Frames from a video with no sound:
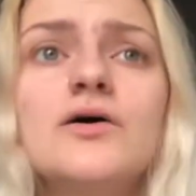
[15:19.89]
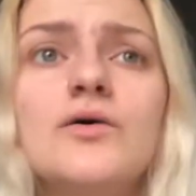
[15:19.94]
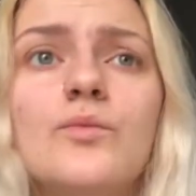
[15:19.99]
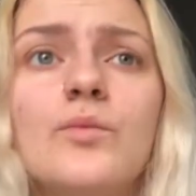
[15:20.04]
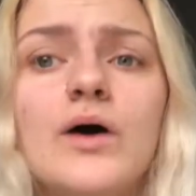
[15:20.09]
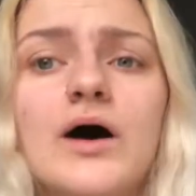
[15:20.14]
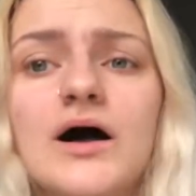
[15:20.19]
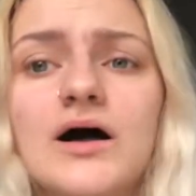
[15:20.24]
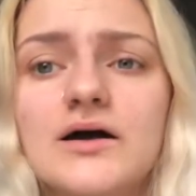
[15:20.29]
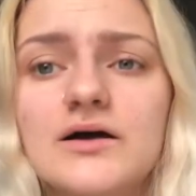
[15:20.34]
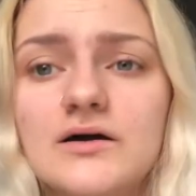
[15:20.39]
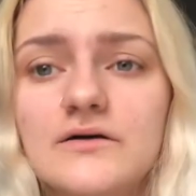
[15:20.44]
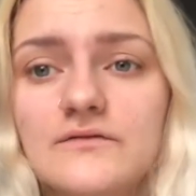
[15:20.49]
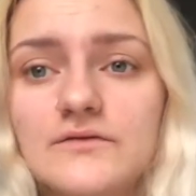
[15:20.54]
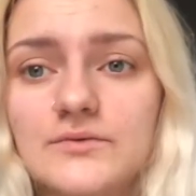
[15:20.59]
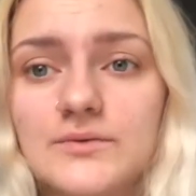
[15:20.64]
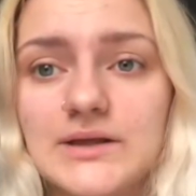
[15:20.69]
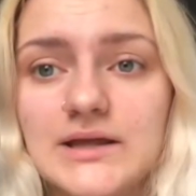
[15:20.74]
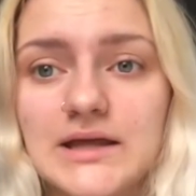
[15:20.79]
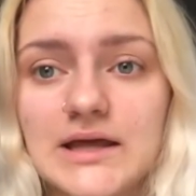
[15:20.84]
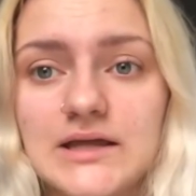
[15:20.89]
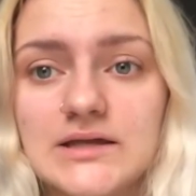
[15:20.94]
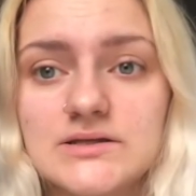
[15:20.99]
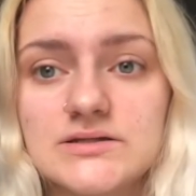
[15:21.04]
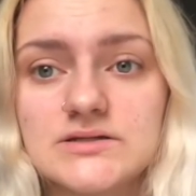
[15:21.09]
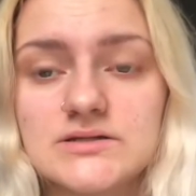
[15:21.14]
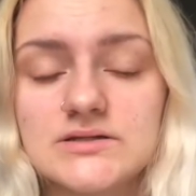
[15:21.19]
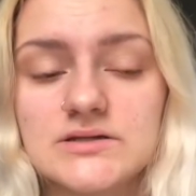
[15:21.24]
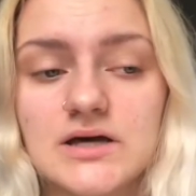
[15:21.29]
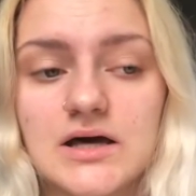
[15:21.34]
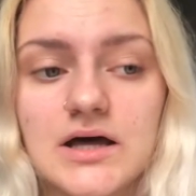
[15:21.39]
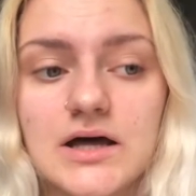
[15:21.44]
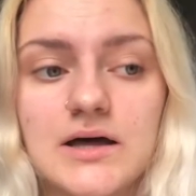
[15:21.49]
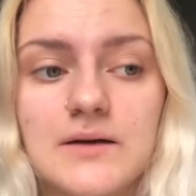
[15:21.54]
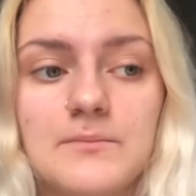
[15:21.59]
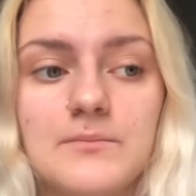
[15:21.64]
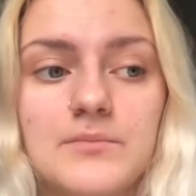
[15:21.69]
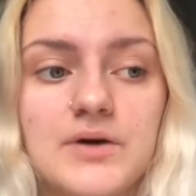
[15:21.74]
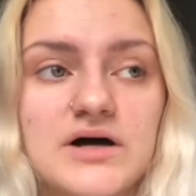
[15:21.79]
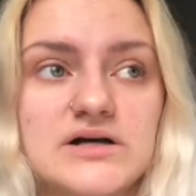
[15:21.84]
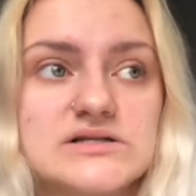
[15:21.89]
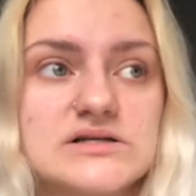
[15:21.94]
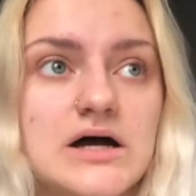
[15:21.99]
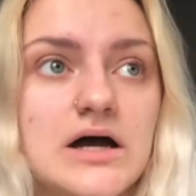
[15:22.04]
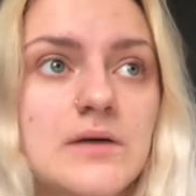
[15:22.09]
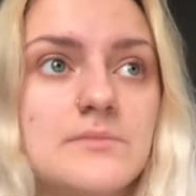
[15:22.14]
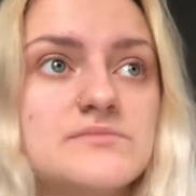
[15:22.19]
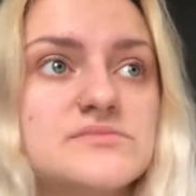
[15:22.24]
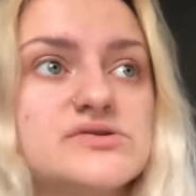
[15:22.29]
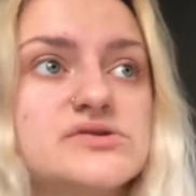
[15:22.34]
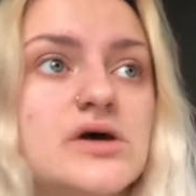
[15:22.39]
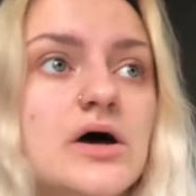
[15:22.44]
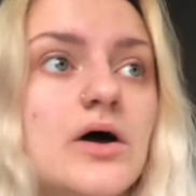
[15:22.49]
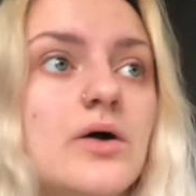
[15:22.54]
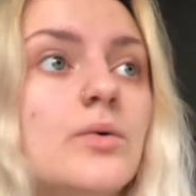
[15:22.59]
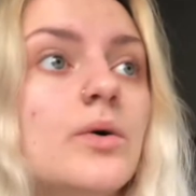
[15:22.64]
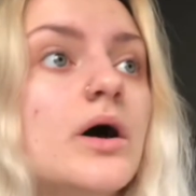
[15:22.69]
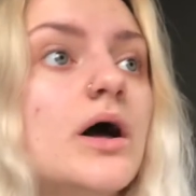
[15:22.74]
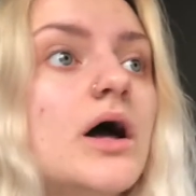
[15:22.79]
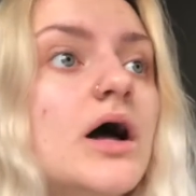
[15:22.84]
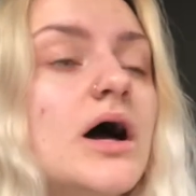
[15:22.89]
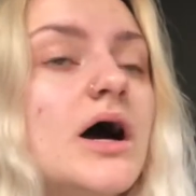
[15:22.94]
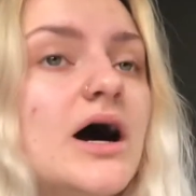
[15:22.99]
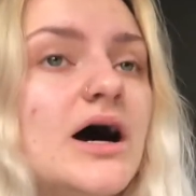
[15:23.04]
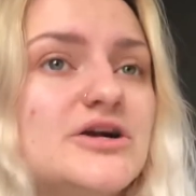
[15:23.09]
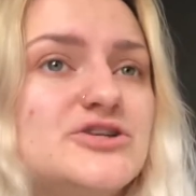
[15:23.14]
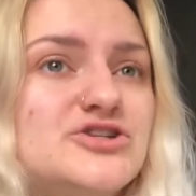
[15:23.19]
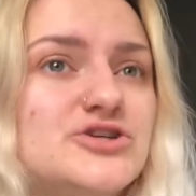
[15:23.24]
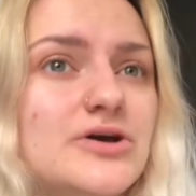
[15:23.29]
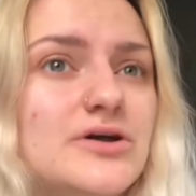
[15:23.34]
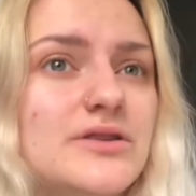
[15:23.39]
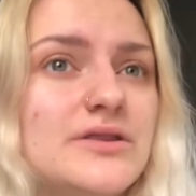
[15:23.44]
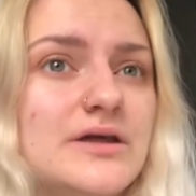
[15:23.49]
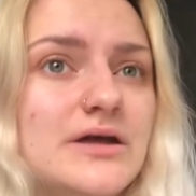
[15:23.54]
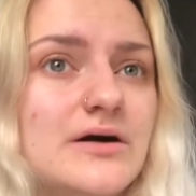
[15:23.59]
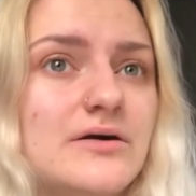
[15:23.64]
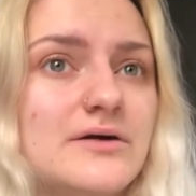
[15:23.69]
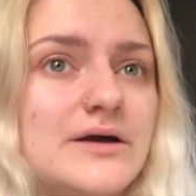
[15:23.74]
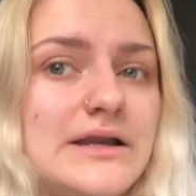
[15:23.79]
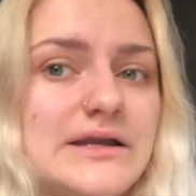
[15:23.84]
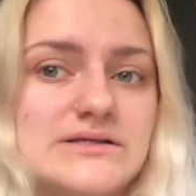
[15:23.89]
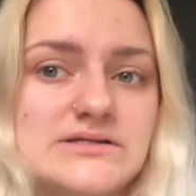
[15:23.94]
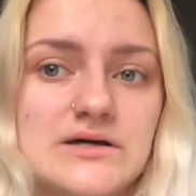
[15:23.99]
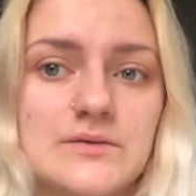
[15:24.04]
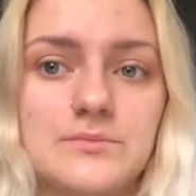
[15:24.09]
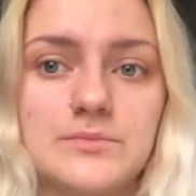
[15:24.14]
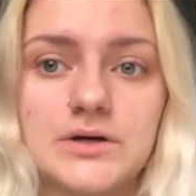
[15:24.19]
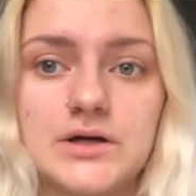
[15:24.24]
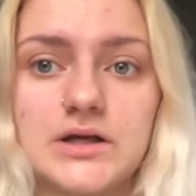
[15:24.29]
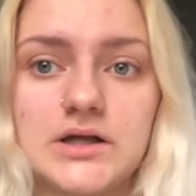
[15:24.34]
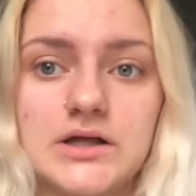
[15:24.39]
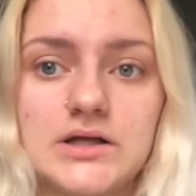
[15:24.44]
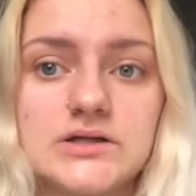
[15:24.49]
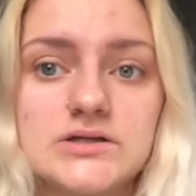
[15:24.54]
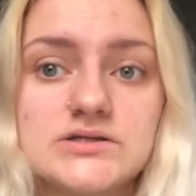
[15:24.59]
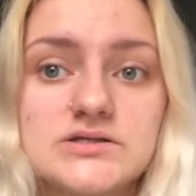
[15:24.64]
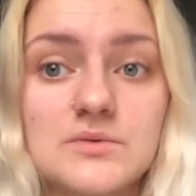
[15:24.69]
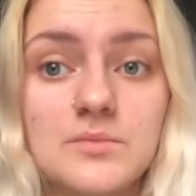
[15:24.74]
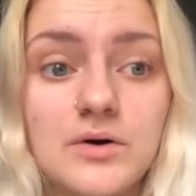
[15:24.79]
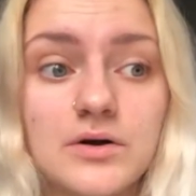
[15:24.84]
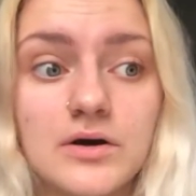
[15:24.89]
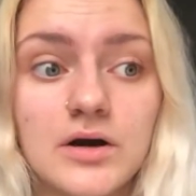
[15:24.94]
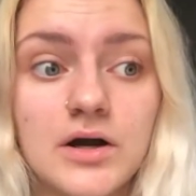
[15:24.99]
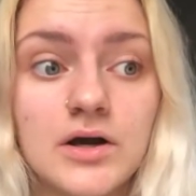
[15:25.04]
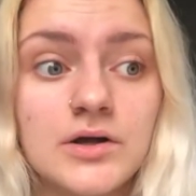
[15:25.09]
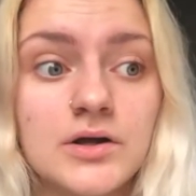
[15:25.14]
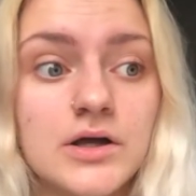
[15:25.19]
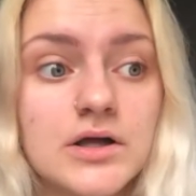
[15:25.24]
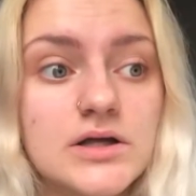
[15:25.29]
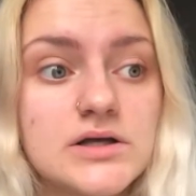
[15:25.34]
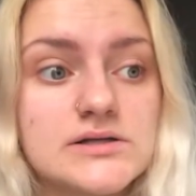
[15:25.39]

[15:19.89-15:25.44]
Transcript: work over the weekend, part-time, so I don't think I'll get it done by tomorrow,